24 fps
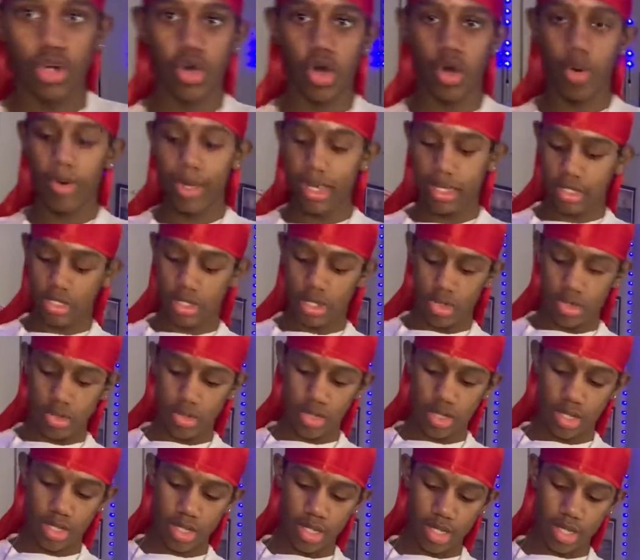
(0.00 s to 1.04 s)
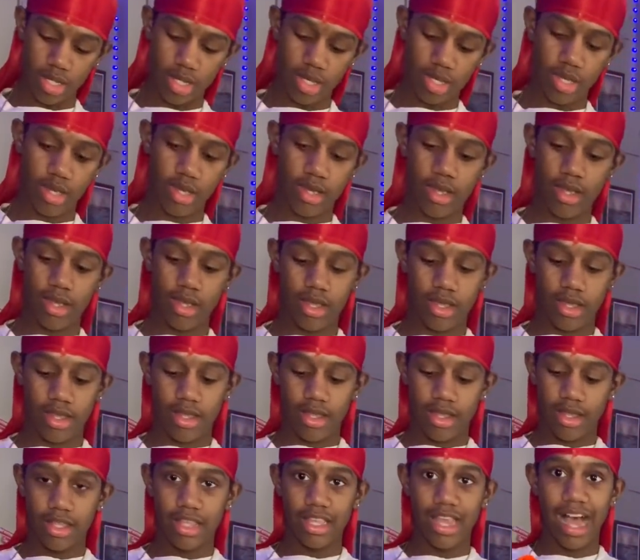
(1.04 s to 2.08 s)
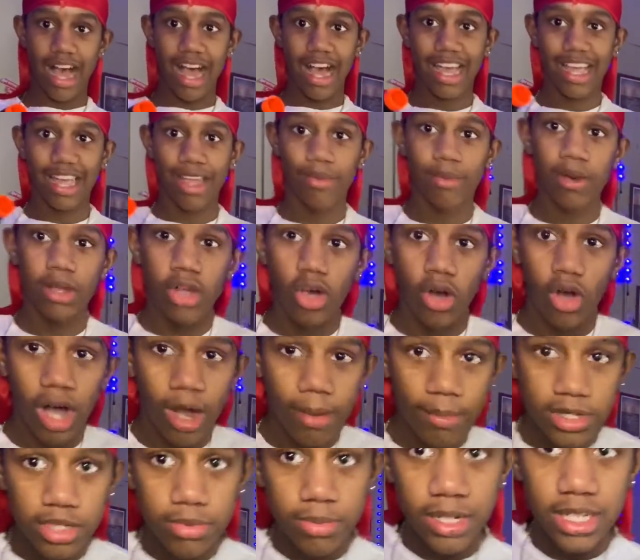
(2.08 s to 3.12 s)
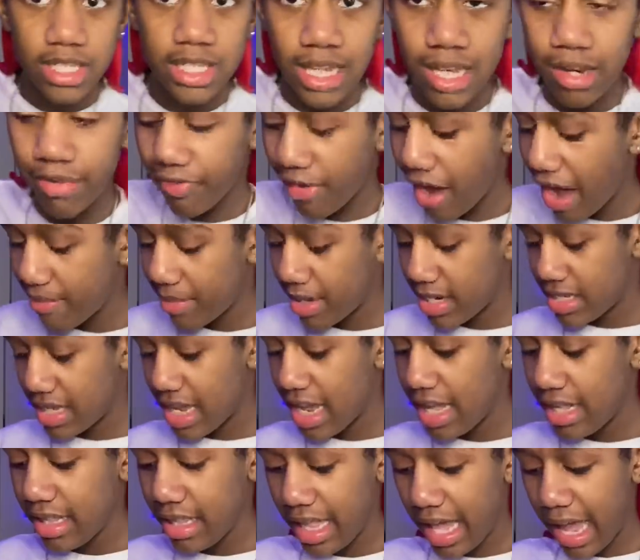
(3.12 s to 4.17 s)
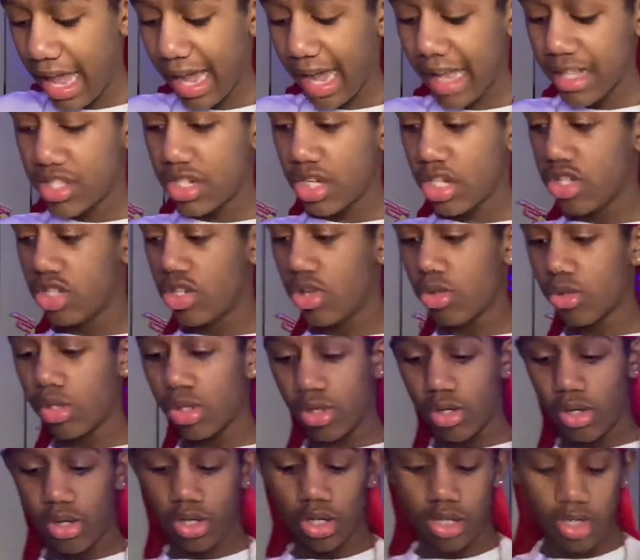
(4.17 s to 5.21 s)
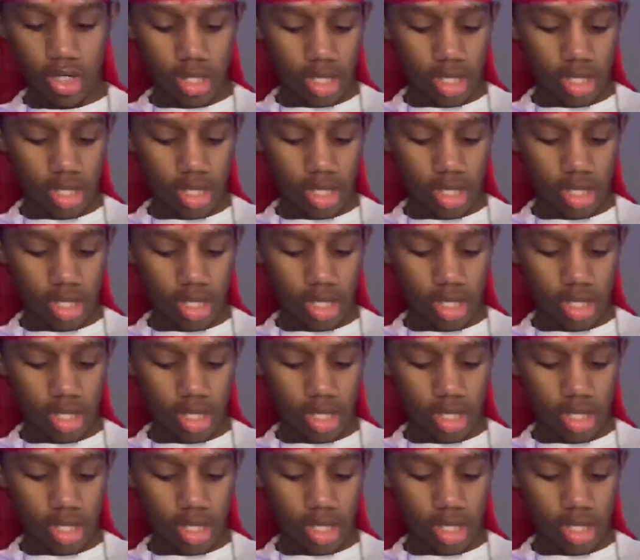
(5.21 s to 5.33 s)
away, so. Yeah, here we go. How much minutes in? 5 minutes in. Dang, that took so long.